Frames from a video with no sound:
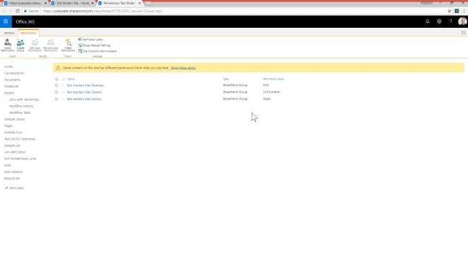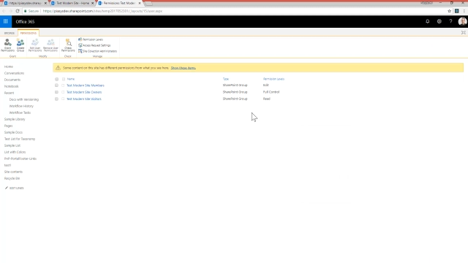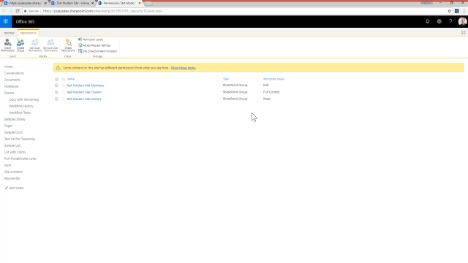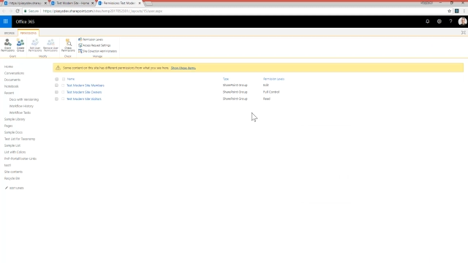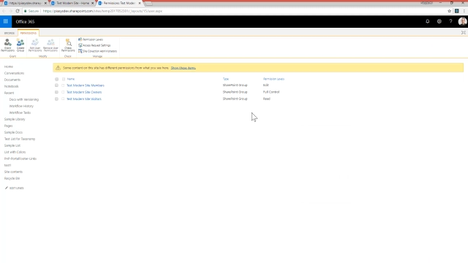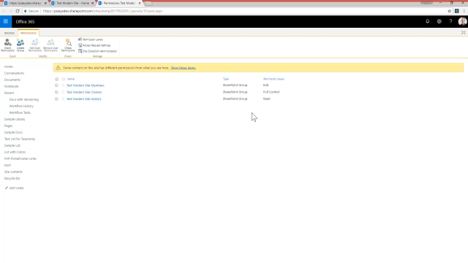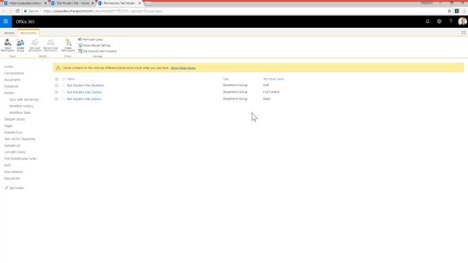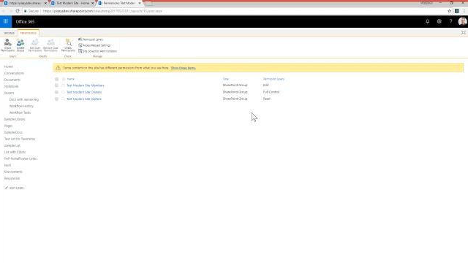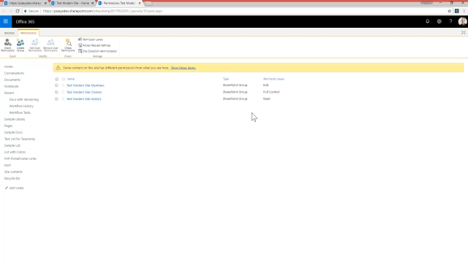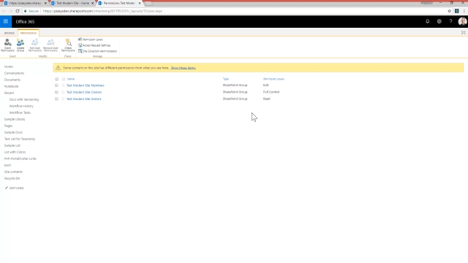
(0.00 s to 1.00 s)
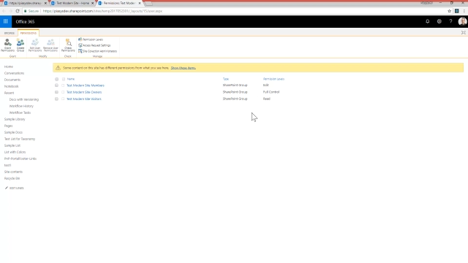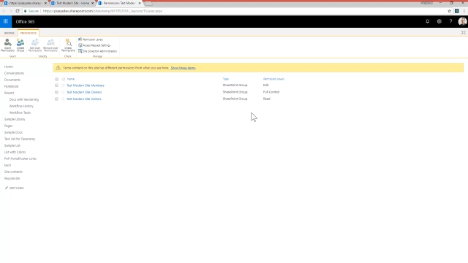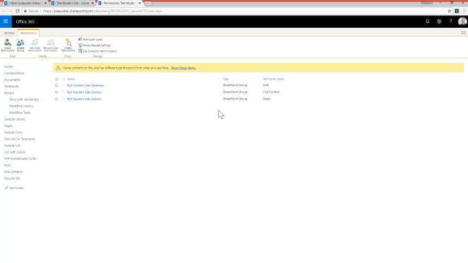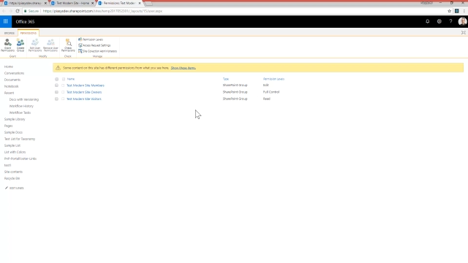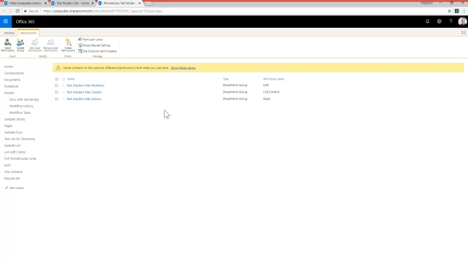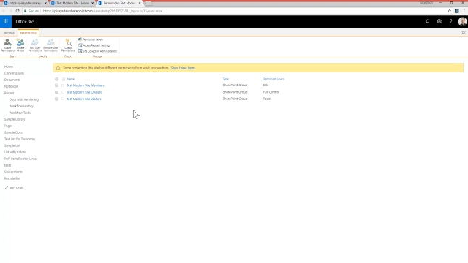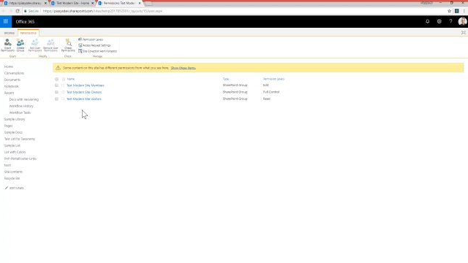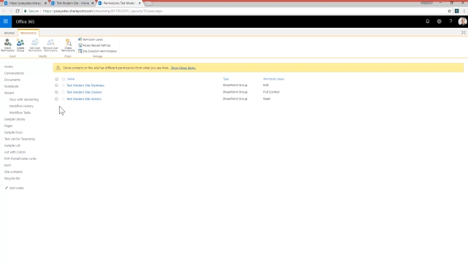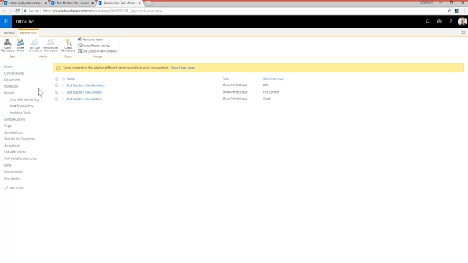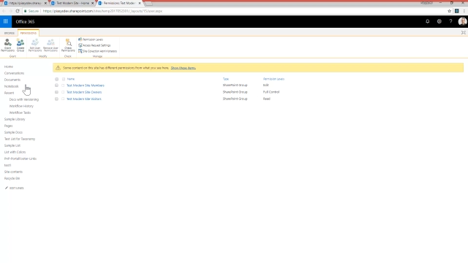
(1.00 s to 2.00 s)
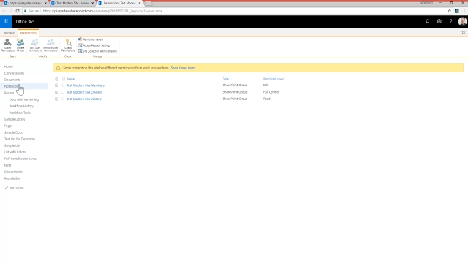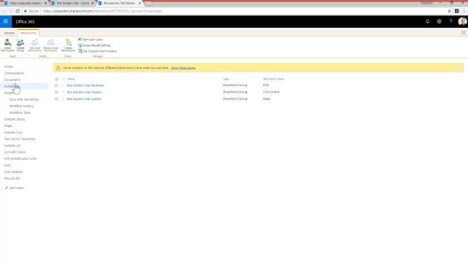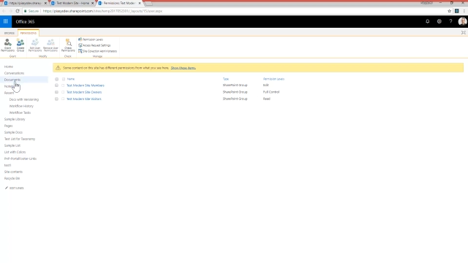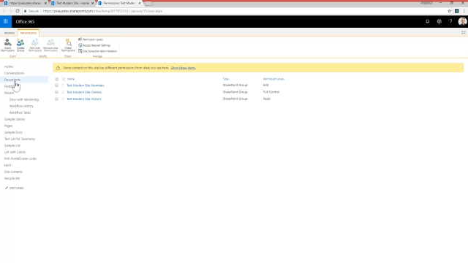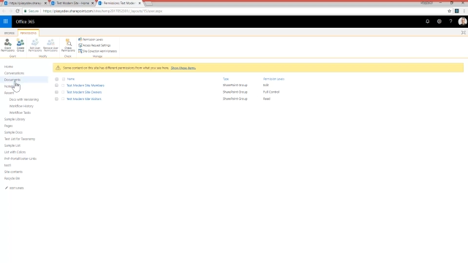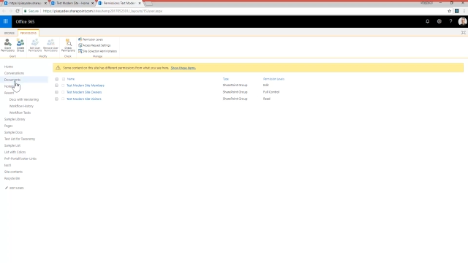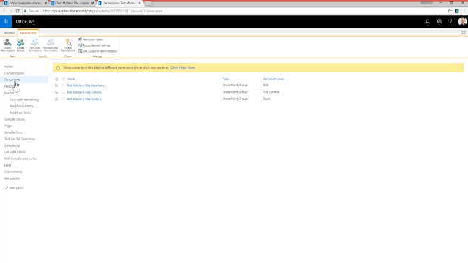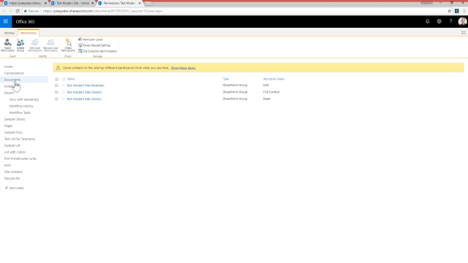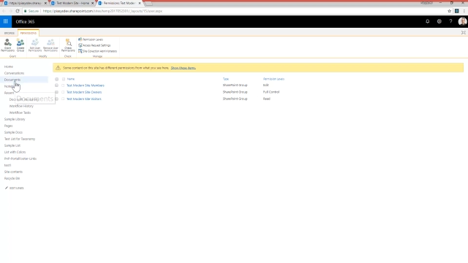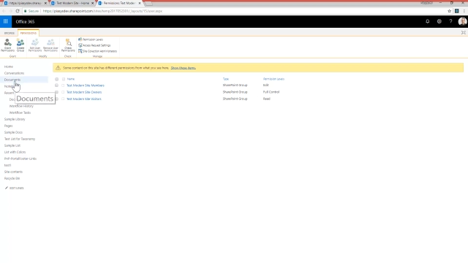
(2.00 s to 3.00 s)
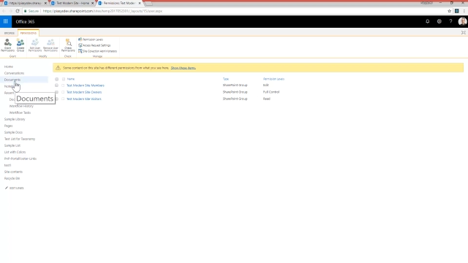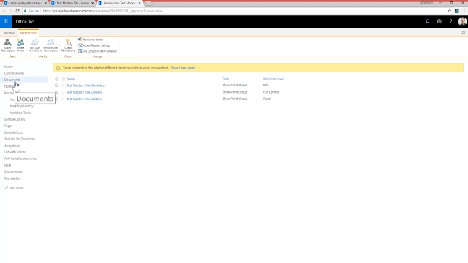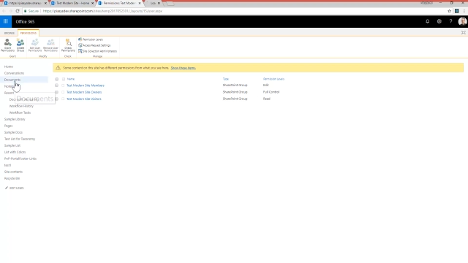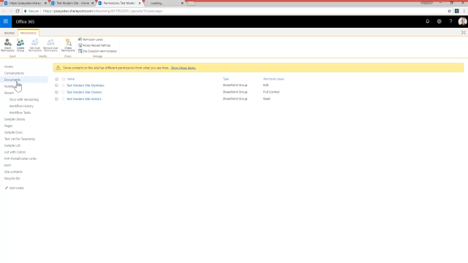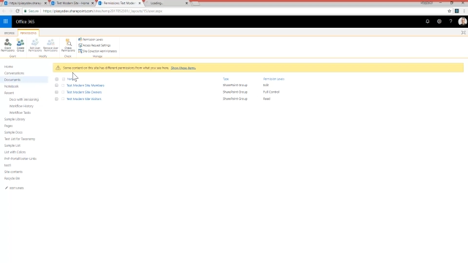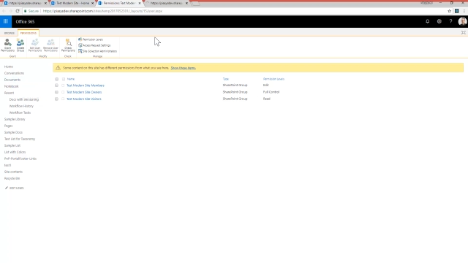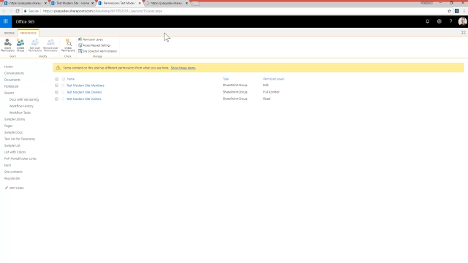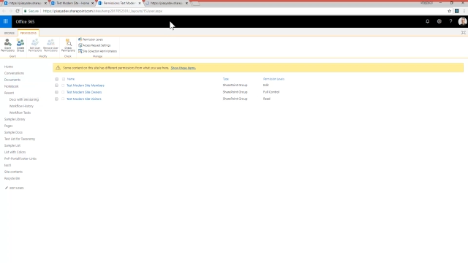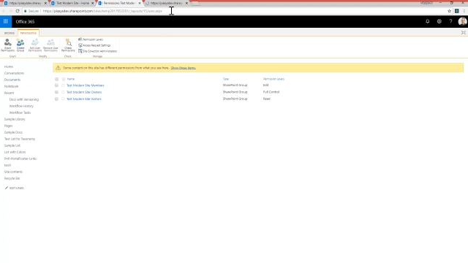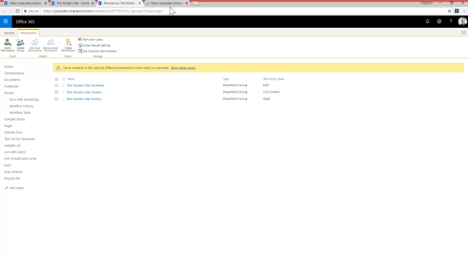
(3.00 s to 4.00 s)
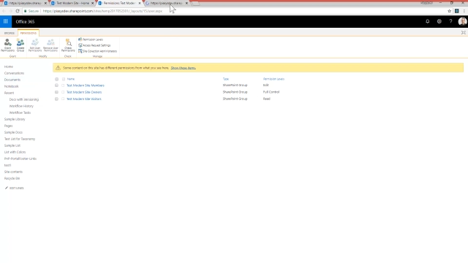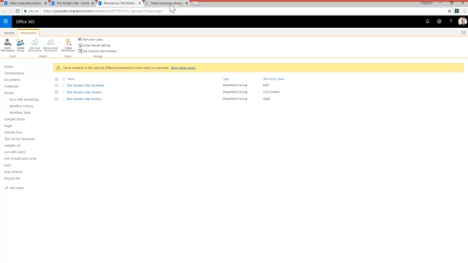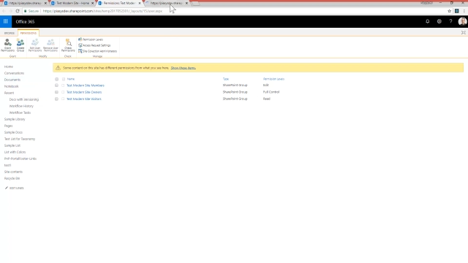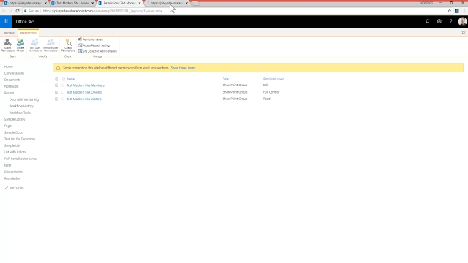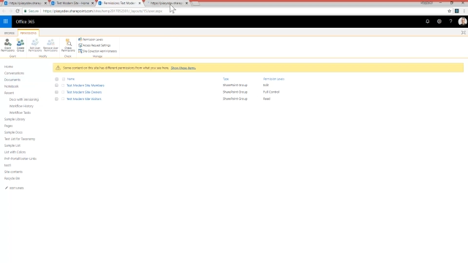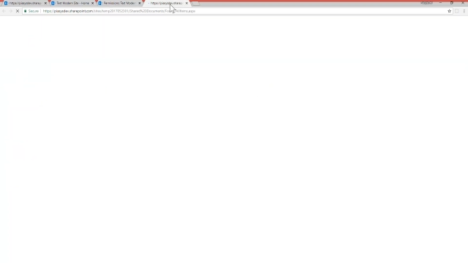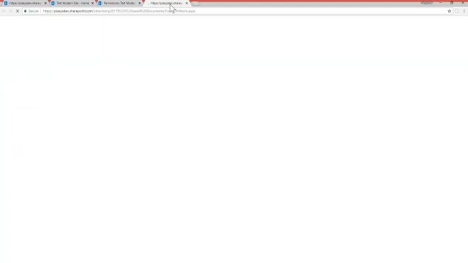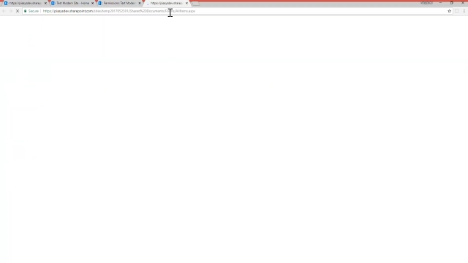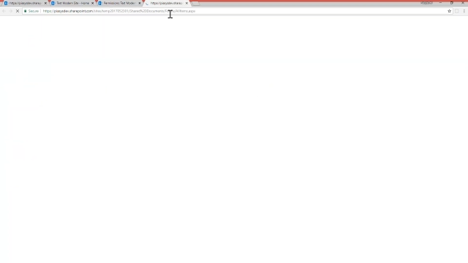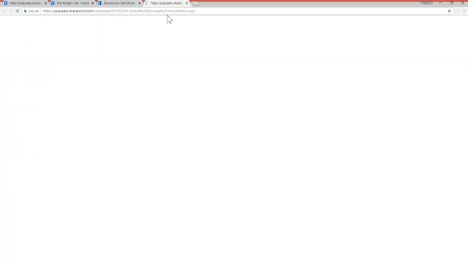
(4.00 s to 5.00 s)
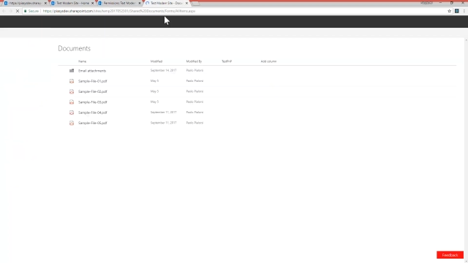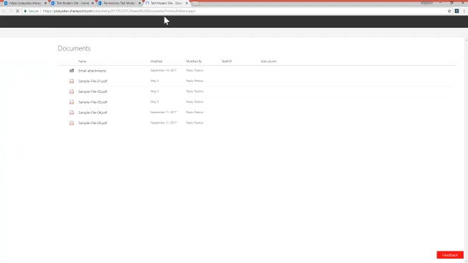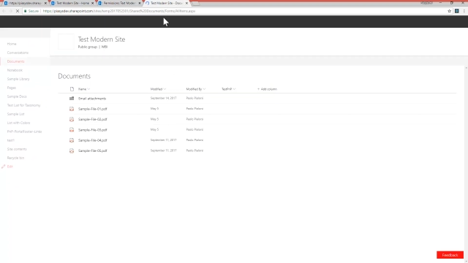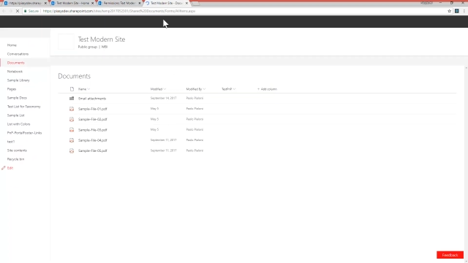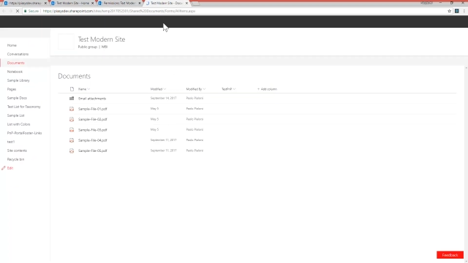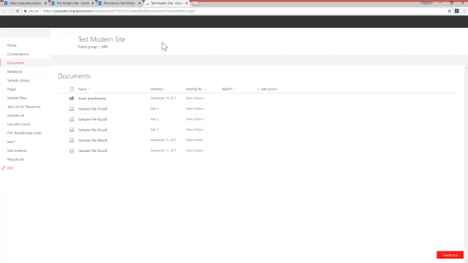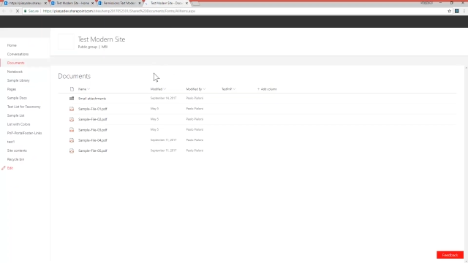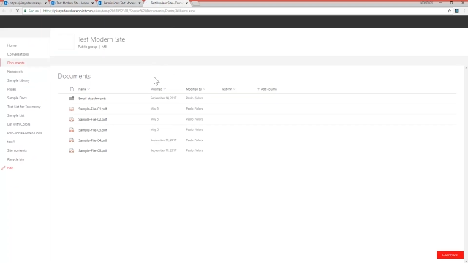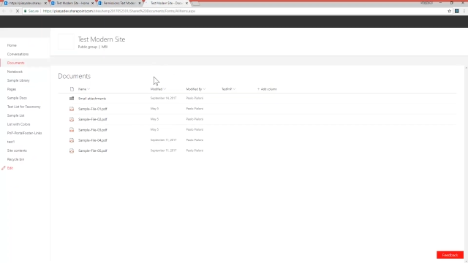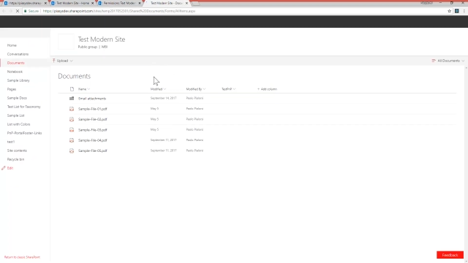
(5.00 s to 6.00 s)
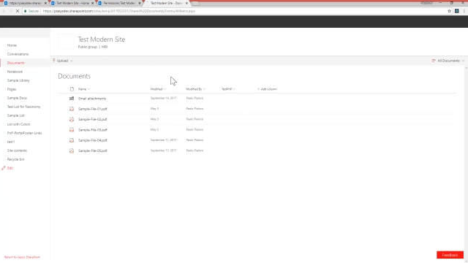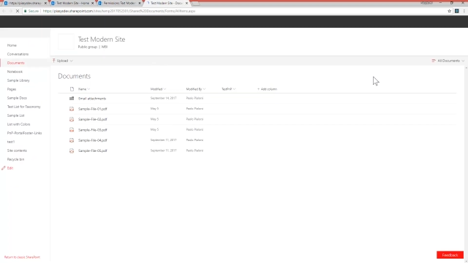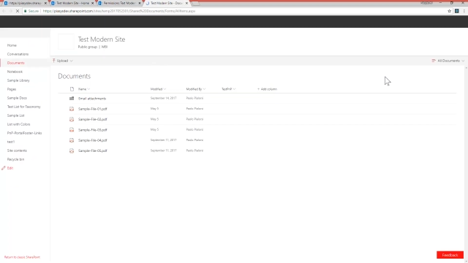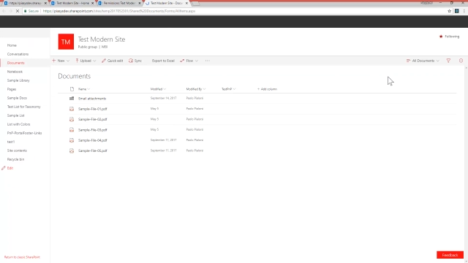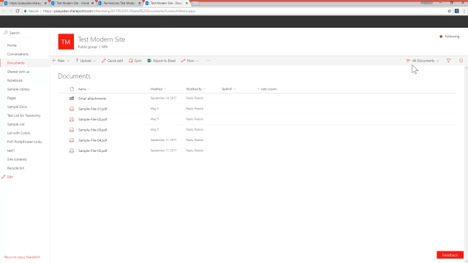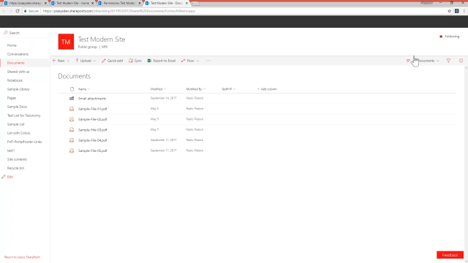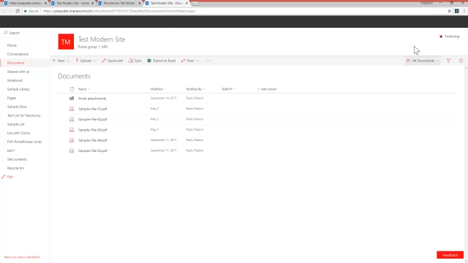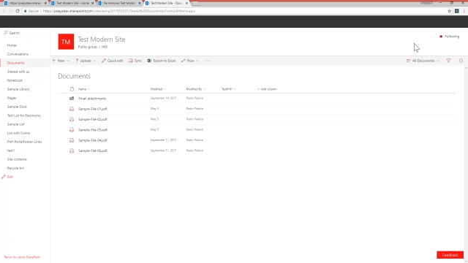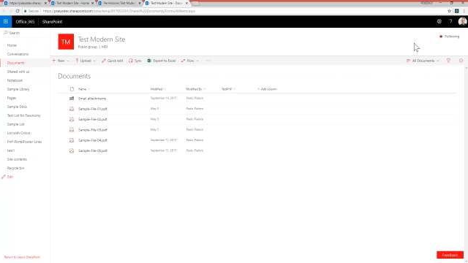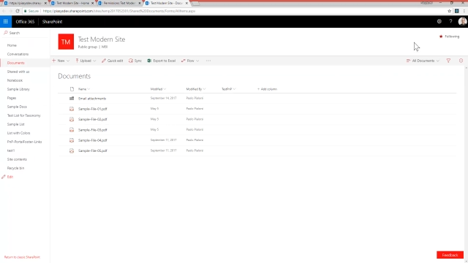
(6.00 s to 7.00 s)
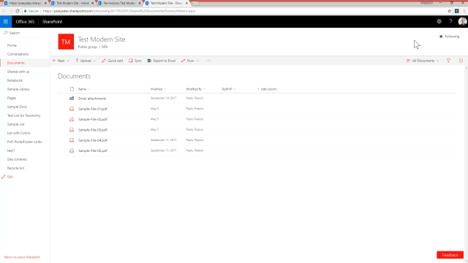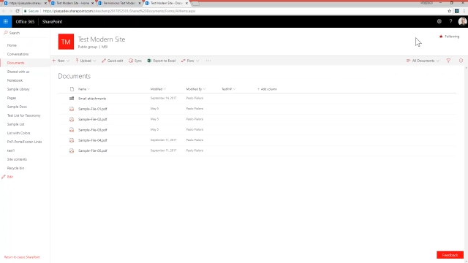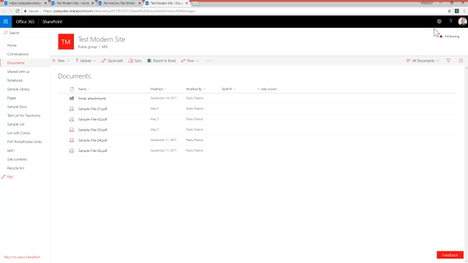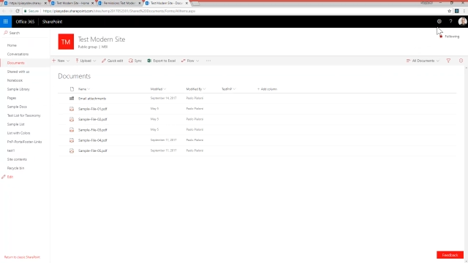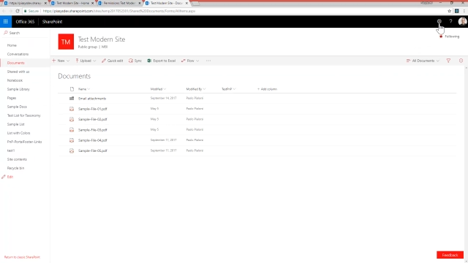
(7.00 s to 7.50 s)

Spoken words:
(no speaker visible)